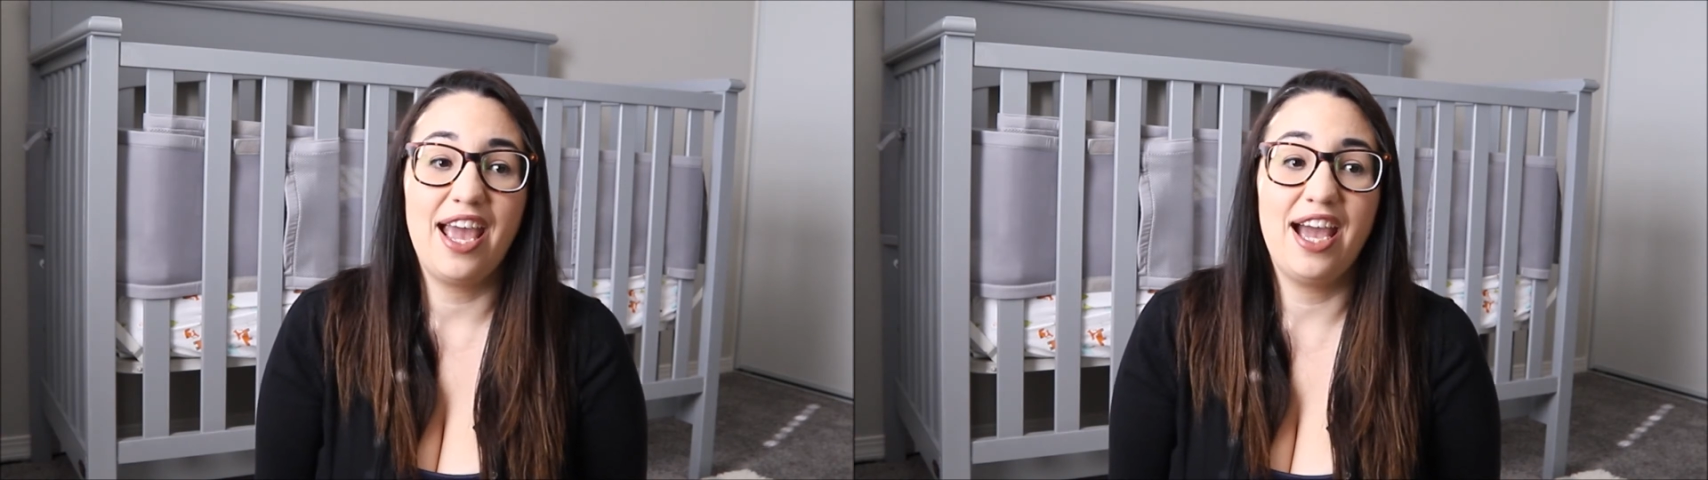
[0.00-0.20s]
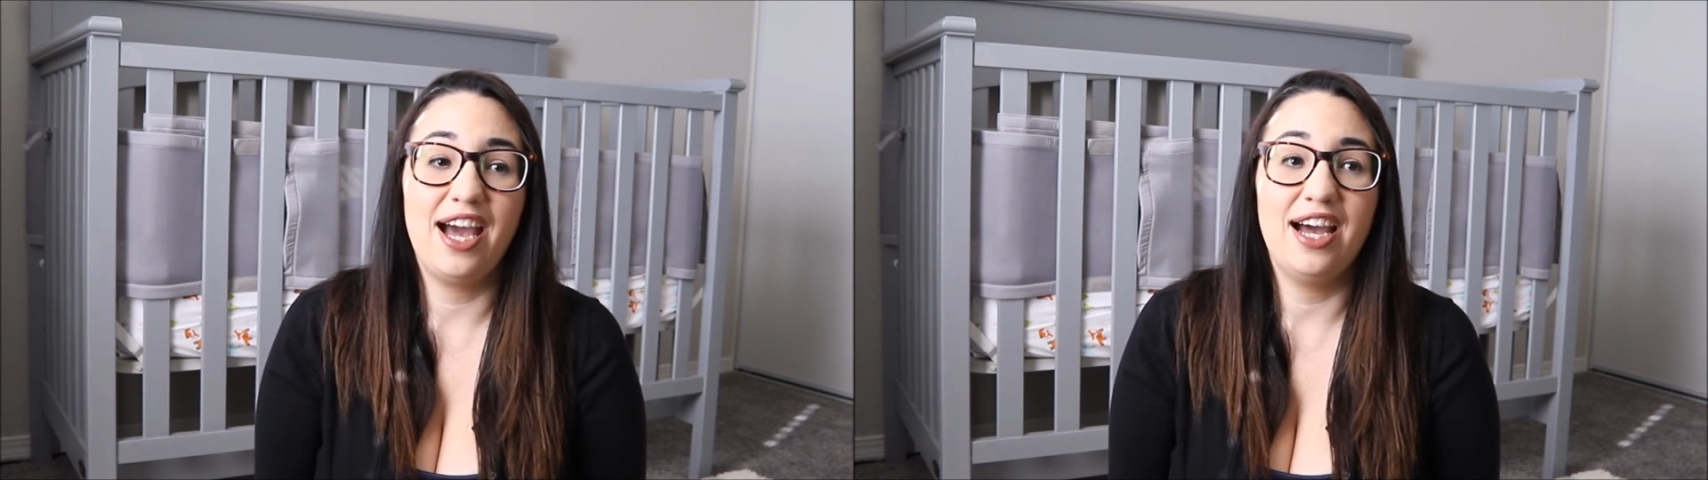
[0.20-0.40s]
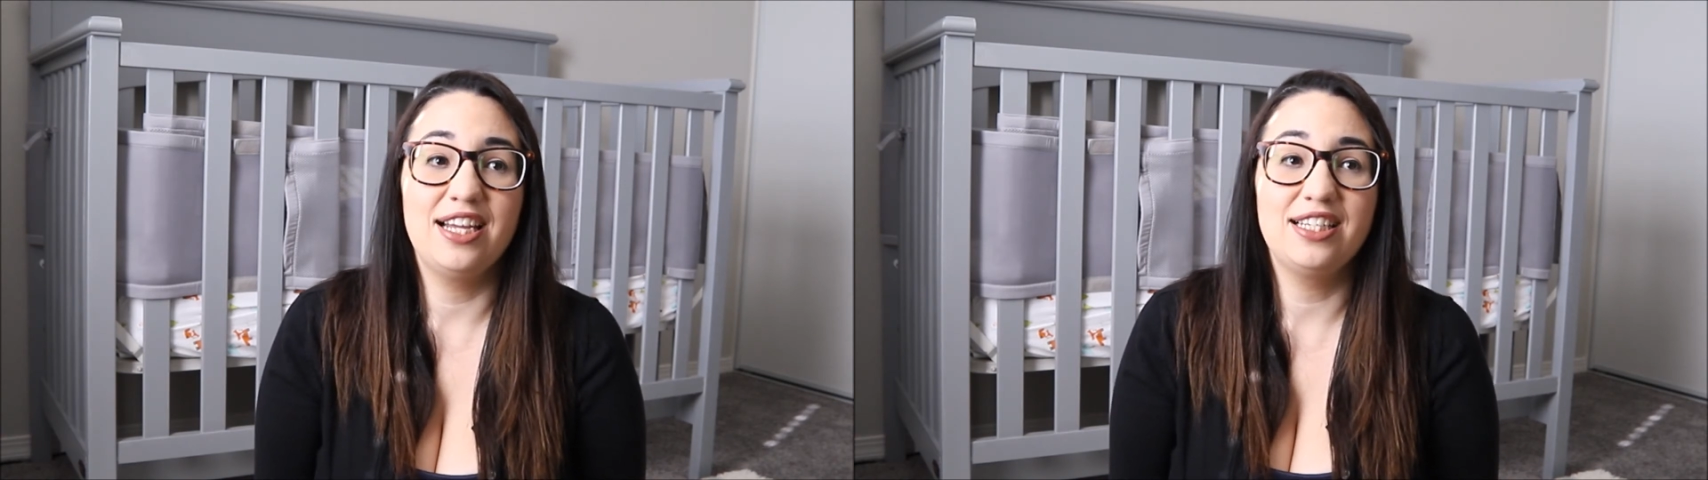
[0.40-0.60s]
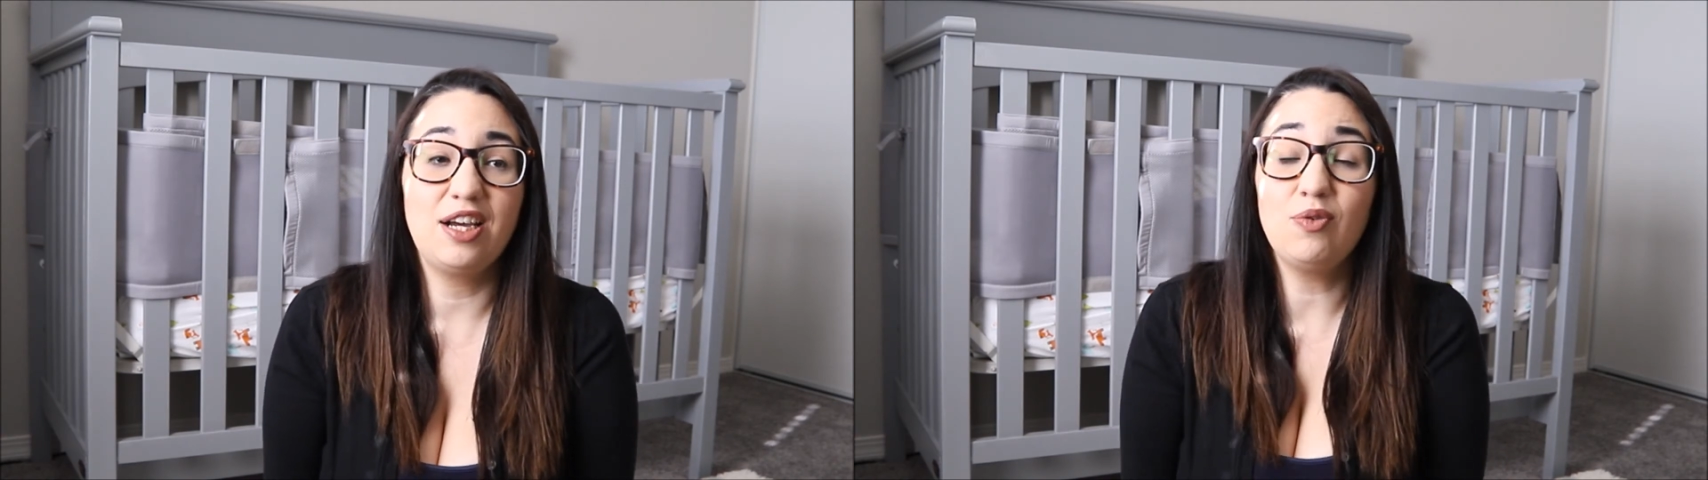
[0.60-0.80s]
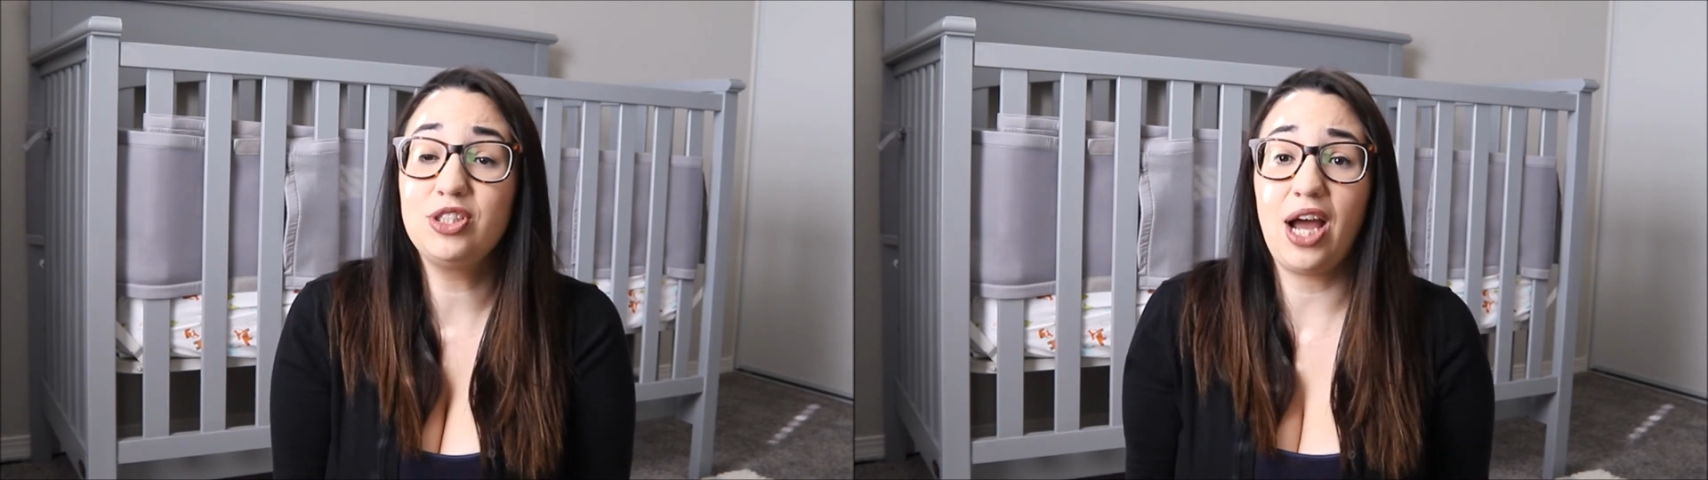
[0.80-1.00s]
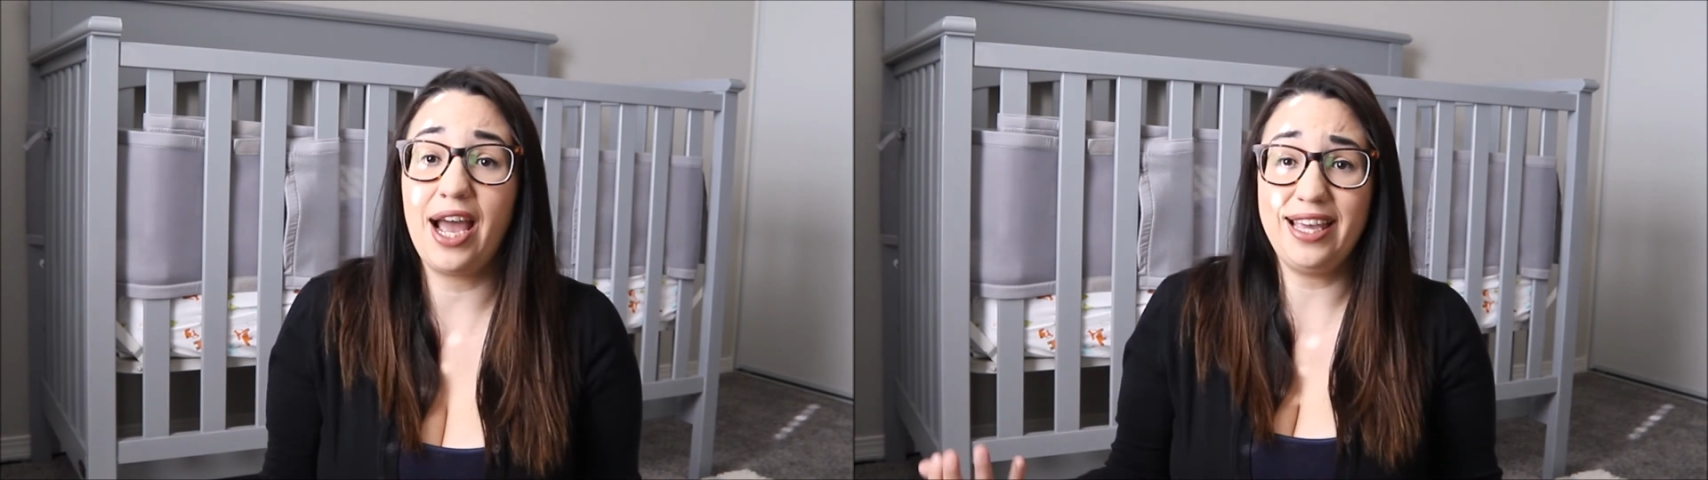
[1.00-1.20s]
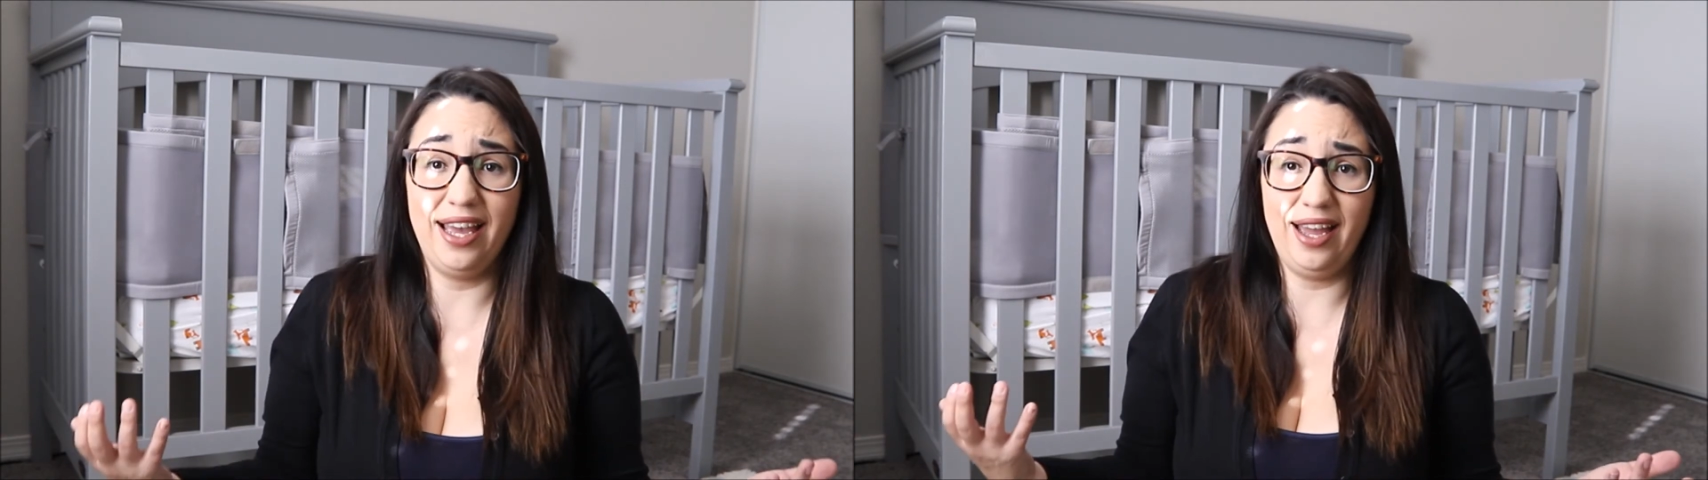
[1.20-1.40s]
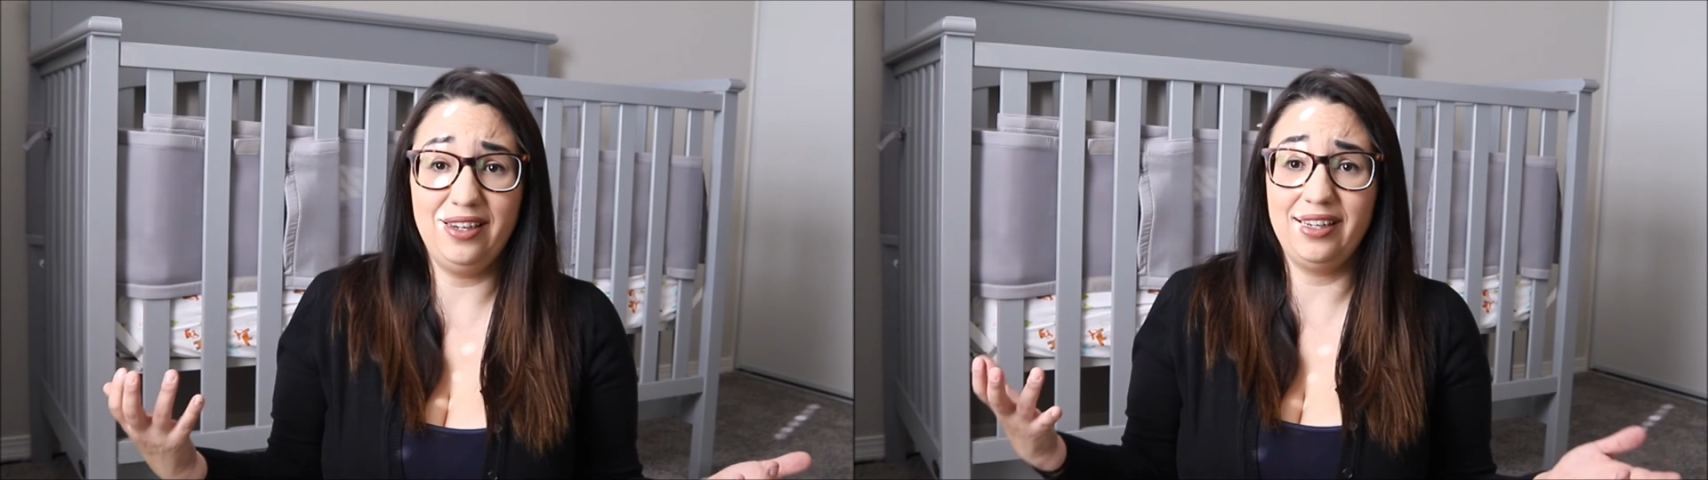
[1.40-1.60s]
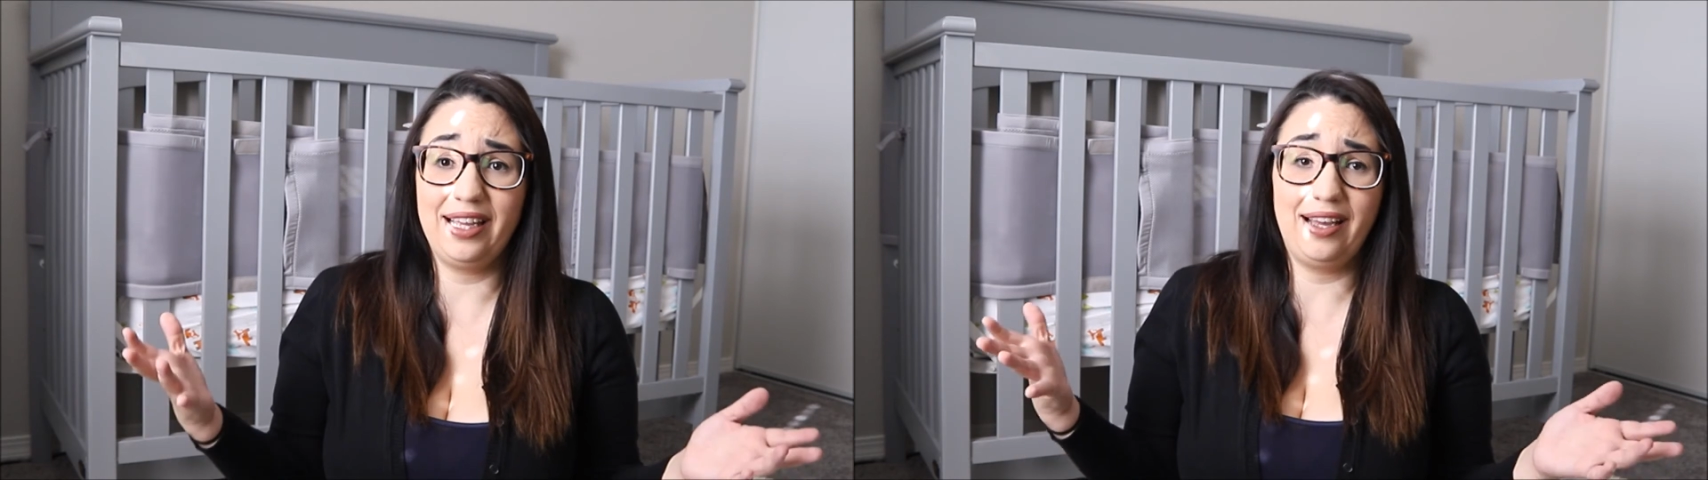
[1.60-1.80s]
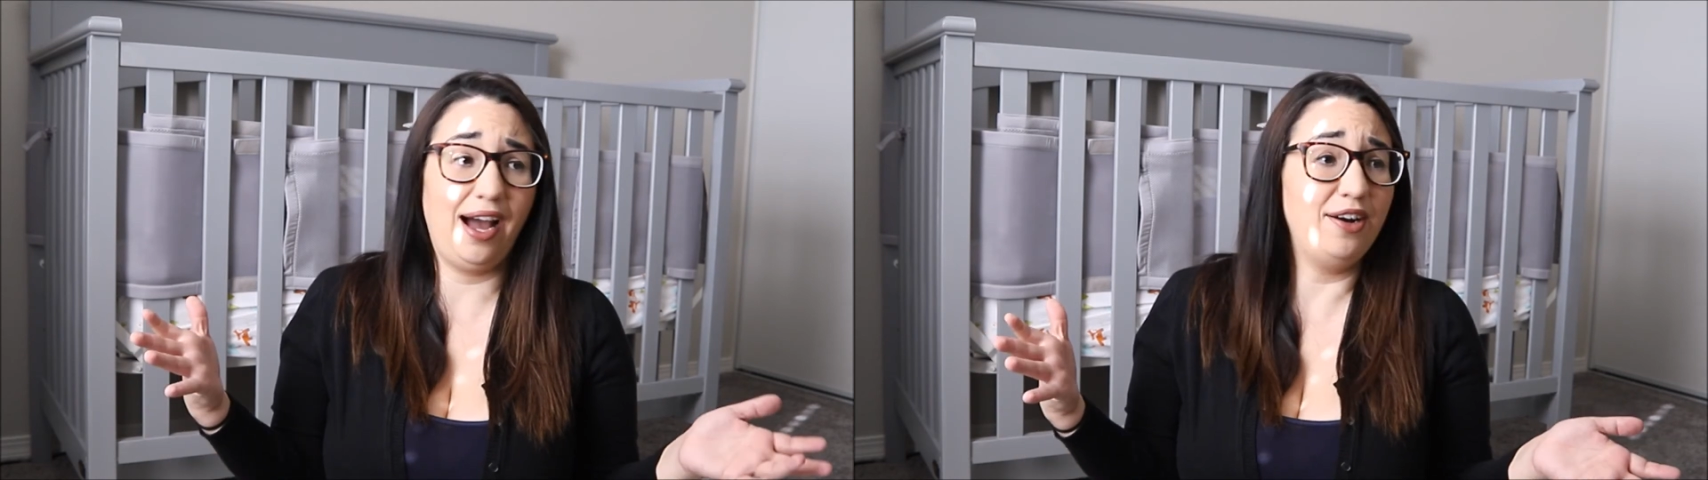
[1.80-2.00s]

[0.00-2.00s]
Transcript: And which I get, like,